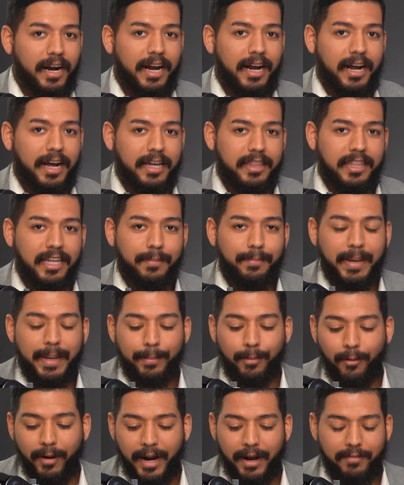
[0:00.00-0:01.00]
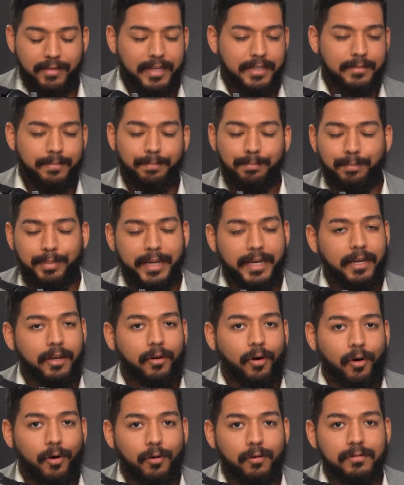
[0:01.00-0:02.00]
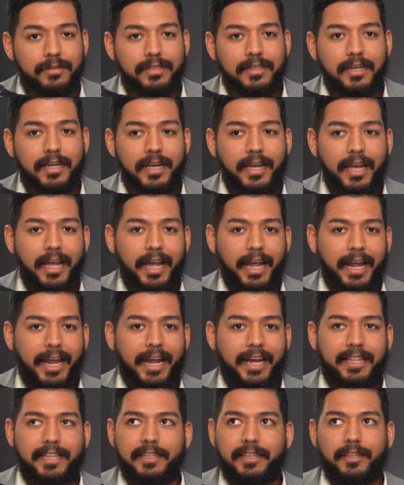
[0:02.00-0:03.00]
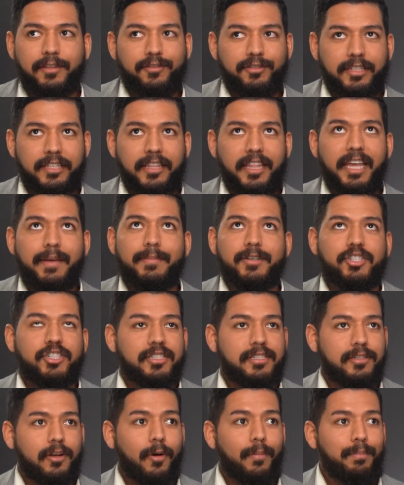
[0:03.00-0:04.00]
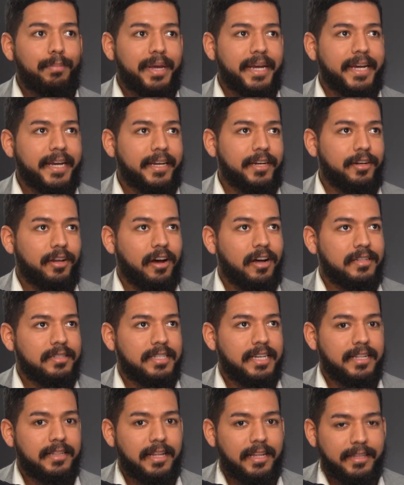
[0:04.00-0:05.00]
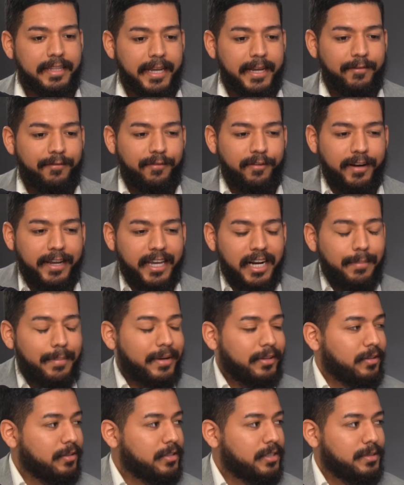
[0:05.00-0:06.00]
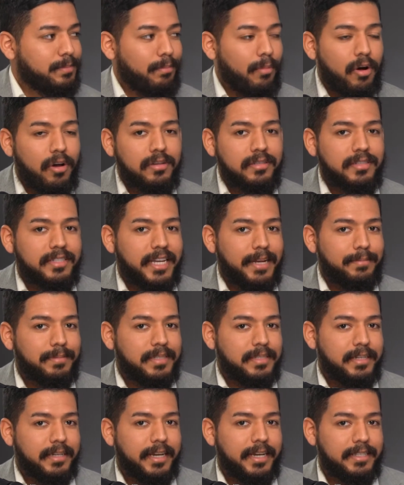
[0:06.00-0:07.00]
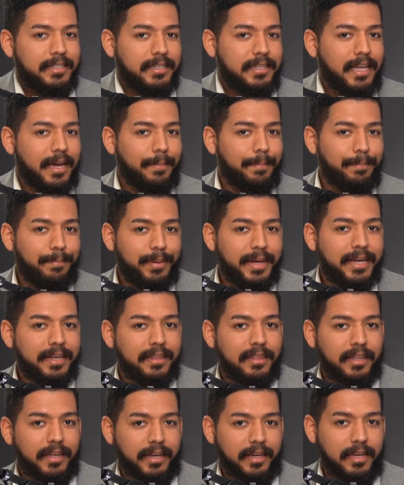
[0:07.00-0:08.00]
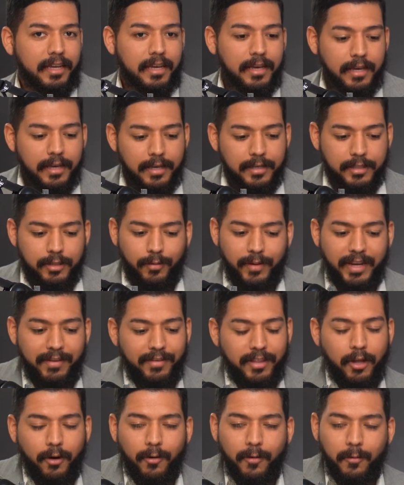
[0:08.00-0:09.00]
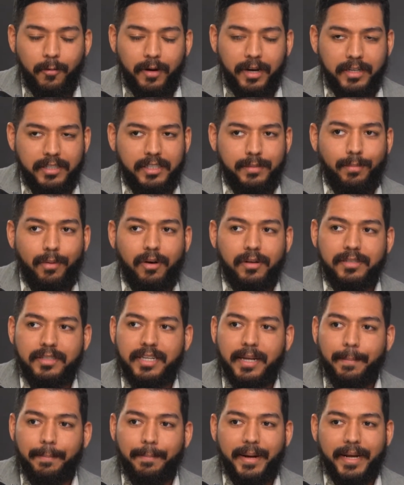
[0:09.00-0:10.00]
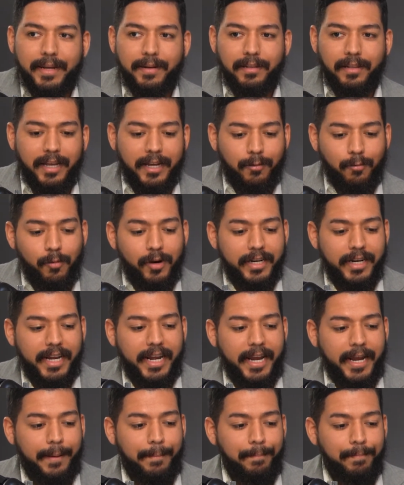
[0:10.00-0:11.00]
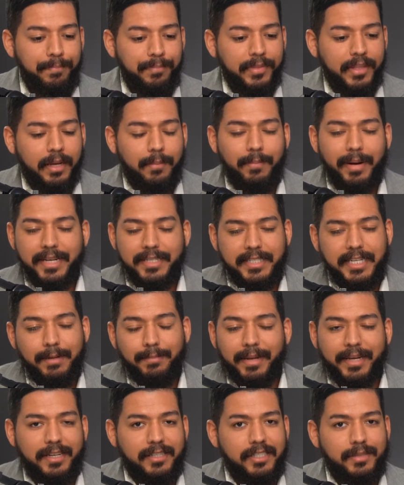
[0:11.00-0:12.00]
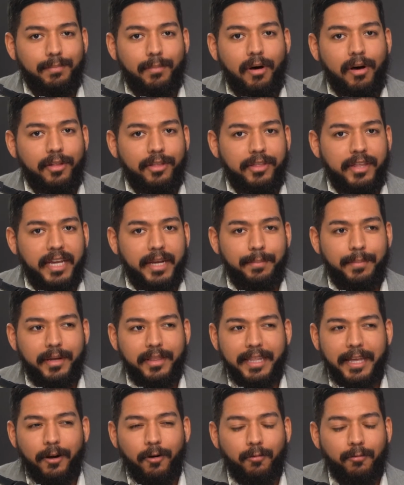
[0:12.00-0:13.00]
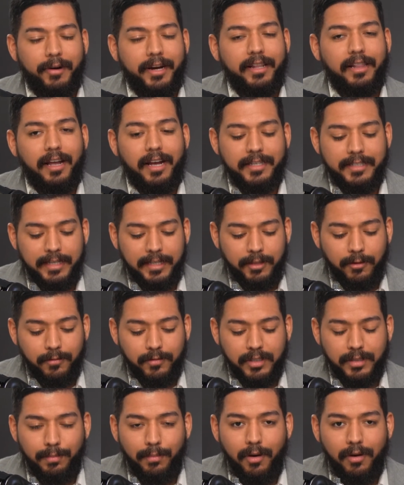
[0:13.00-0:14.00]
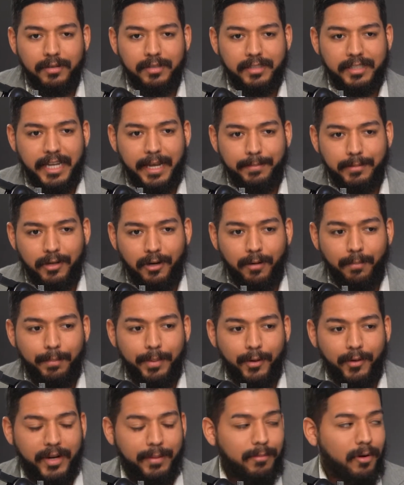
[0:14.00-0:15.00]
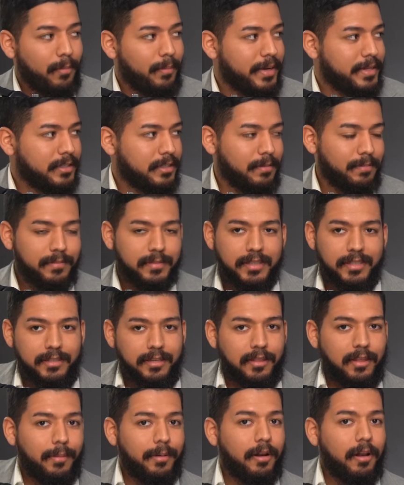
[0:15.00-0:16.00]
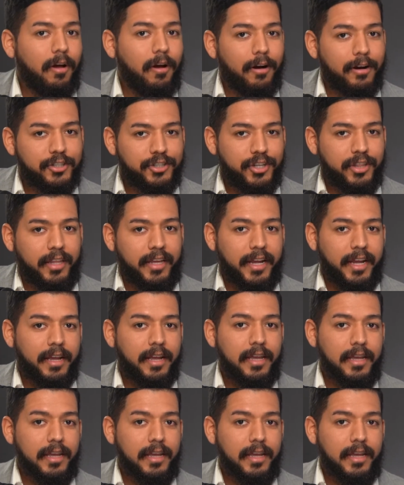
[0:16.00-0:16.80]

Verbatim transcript: I, I think people have these big goals. And to them, it's just so big and daunting that they forget about the small steps to get to that big thing. So even though a small step might like one day might seem like a small thing, but they don't realize that those small steps are building momentum to the large thing.